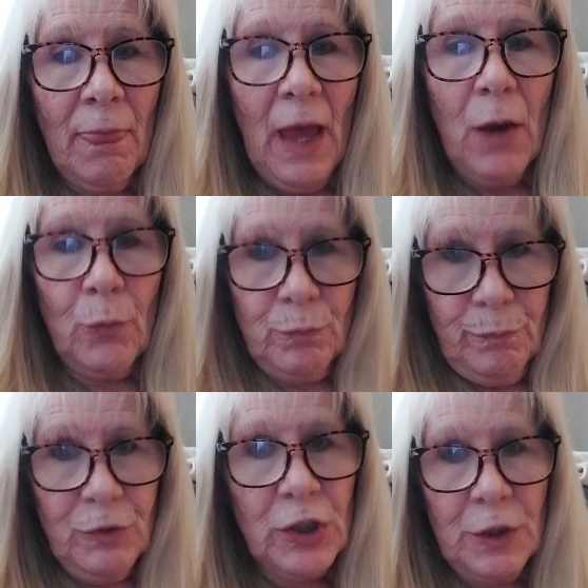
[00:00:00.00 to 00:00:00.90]

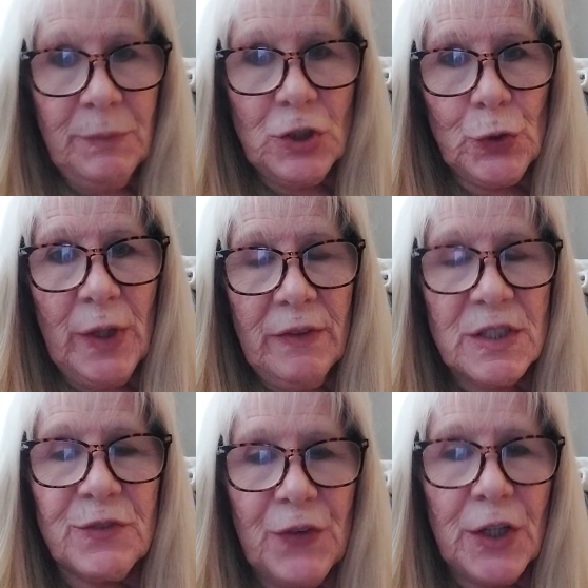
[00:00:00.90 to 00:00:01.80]
I'm going to be doing
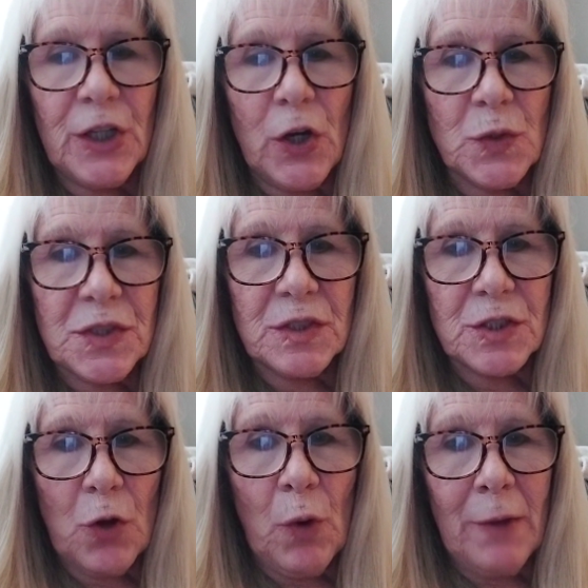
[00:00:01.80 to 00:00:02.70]
these videos, and
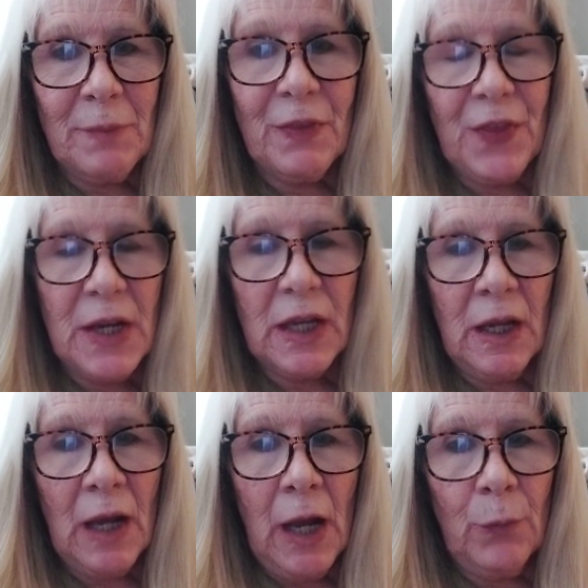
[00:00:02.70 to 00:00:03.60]
so I've been
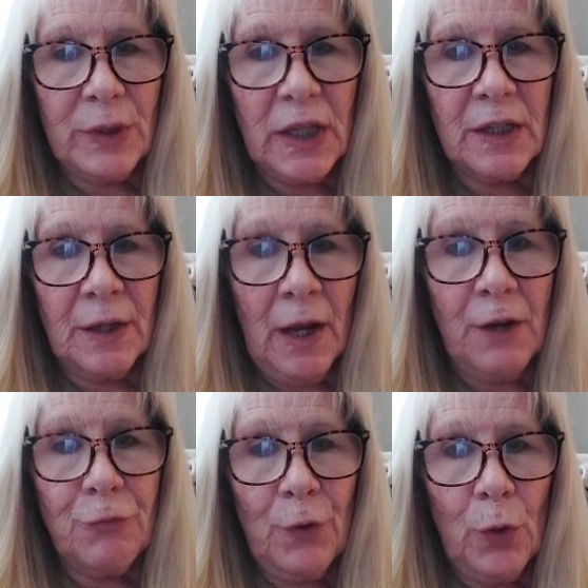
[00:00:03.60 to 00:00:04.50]
thinking I would get an
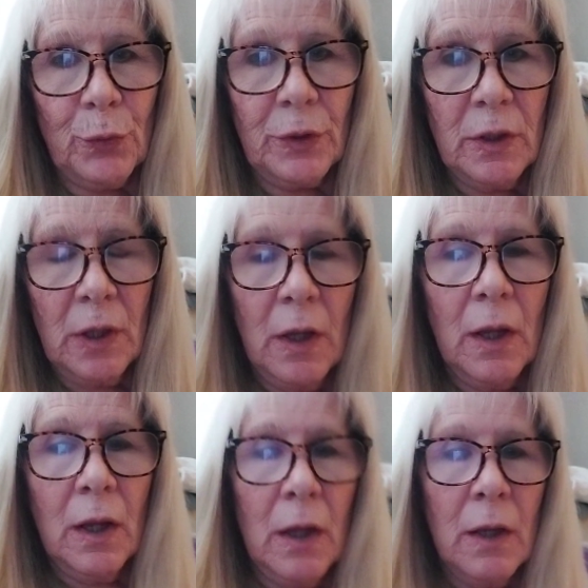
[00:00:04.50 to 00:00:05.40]
iPhone
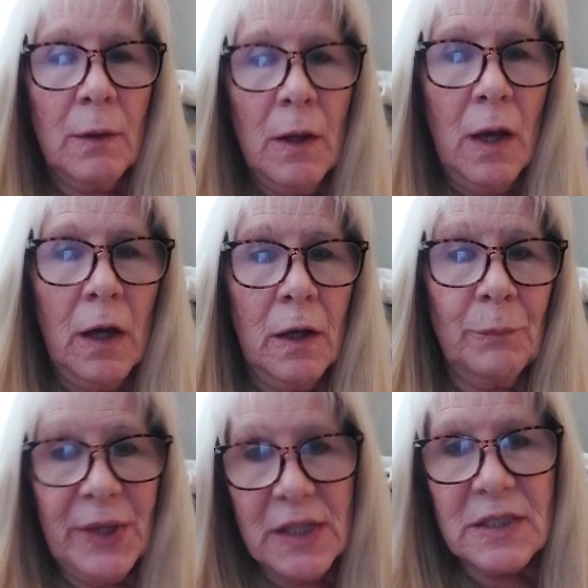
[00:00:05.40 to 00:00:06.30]

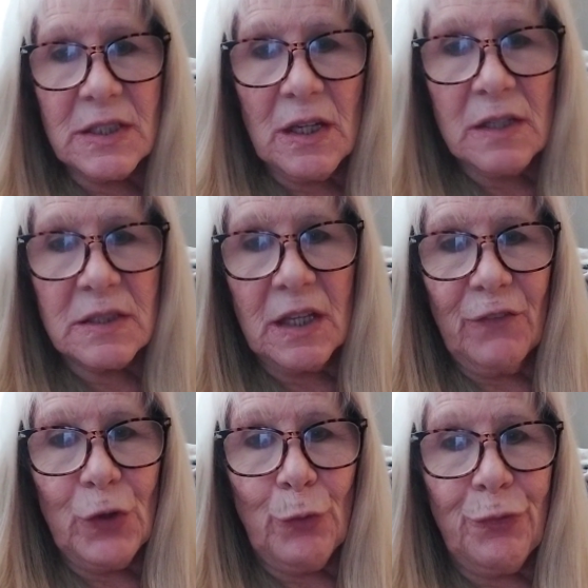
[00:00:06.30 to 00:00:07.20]
because it does
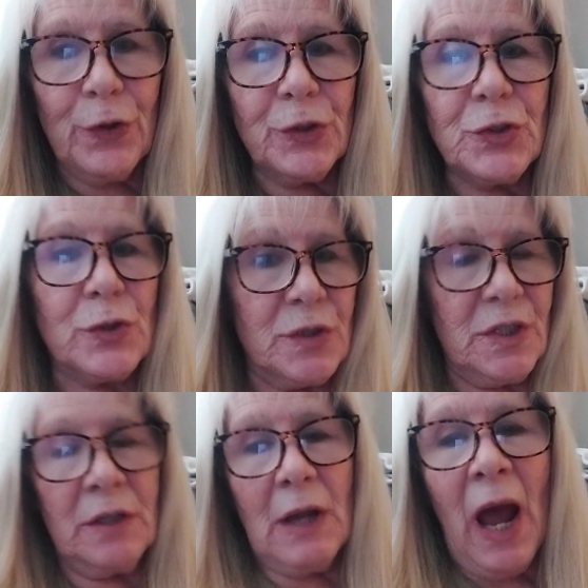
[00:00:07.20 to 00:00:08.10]
give you filters,
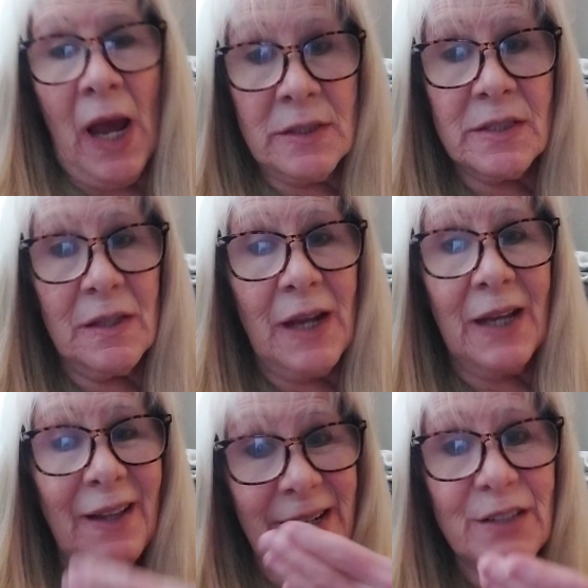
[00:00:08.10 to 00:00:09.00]
and honestly,
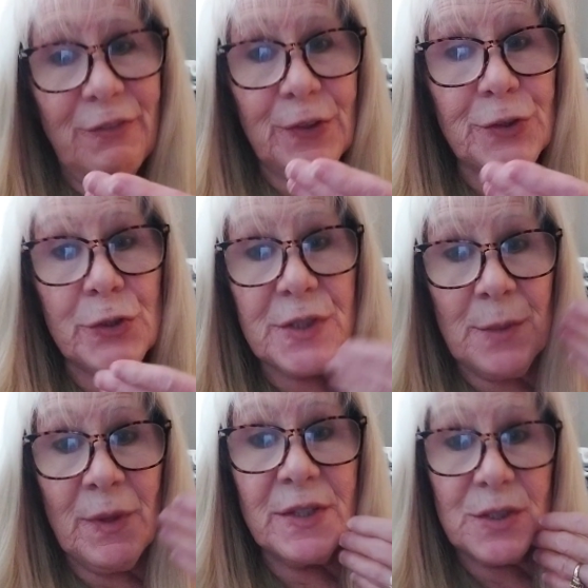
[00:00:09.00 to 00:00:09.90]
I'd like to filter
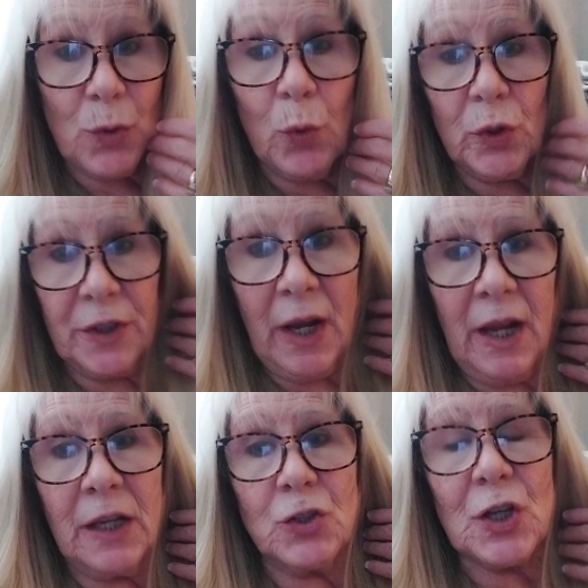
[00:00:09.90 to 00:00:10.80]
some of this old
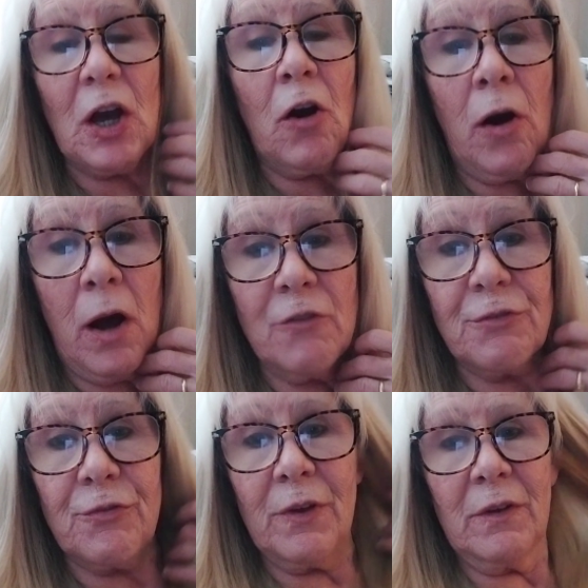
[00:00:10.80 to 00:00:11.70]
age off.